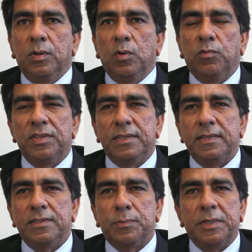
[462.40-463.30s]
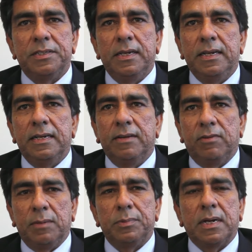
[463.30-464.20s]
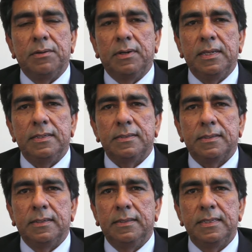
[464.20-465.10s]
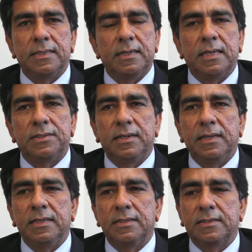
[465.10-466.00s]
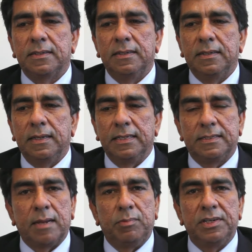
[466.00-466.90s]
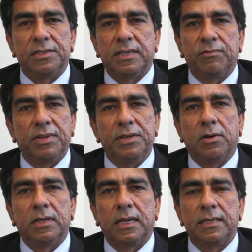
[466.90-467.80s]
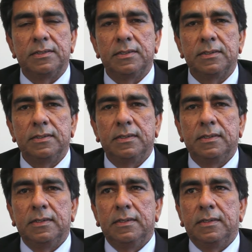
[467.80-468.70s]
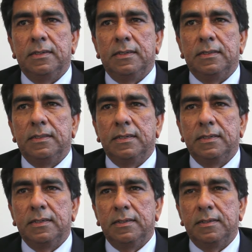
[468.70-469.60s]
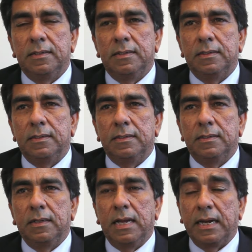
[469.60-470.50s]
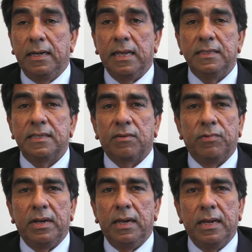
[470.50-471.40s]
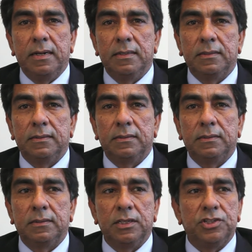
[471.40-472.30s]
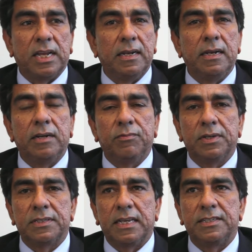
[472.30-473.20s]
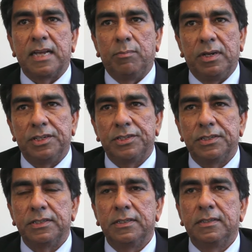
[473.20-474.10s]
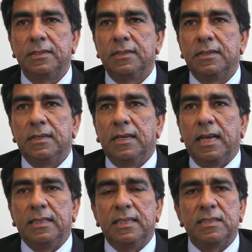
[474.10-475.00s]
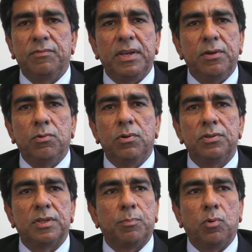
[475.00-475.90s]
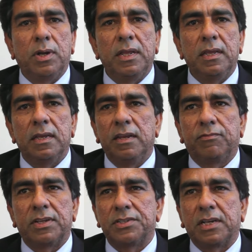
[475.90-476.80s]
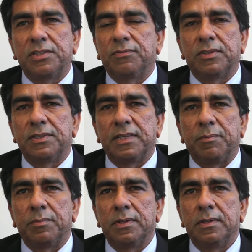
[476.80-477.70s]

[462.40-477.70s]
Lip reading: Overseas, especially in developed countries, this industry is established and very organized. The guidelines are well laid. The channel networks are established. And there's a very good supporting infrastructure for the same.